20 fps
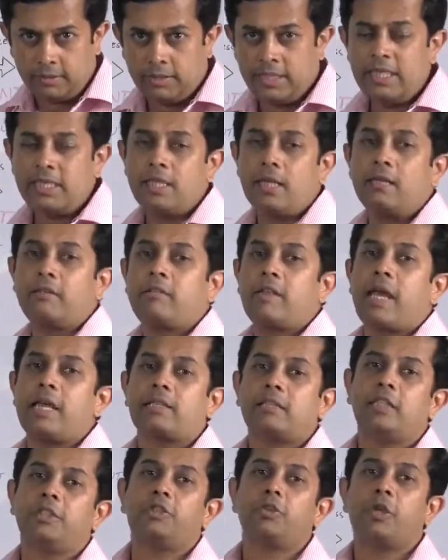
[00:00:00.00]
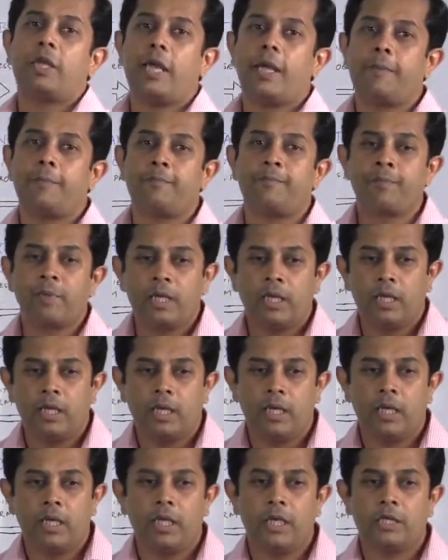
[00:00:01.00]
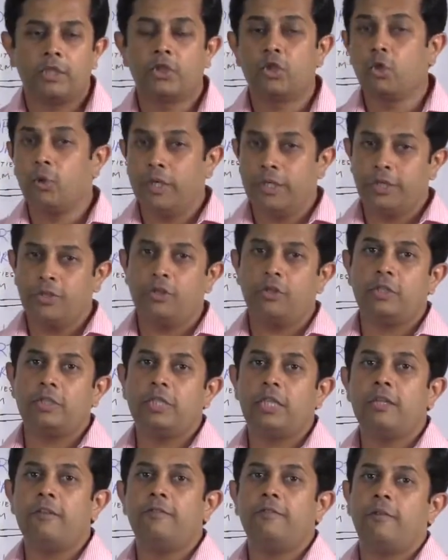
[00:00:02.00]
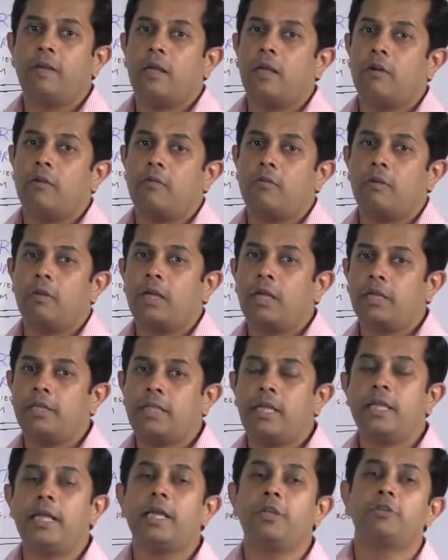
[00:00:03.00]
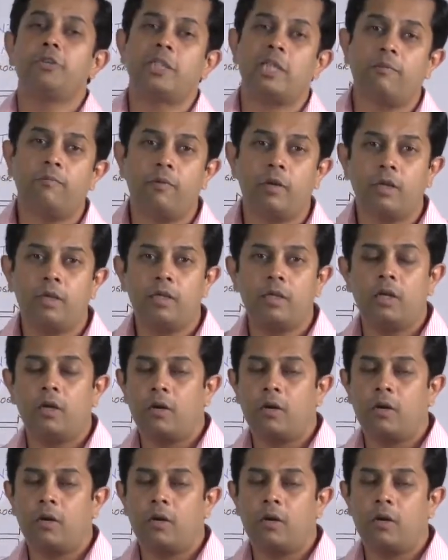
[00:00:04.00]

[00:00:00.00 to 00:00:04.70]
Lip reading: These are tasks that you can do it yourself or delegate to someone,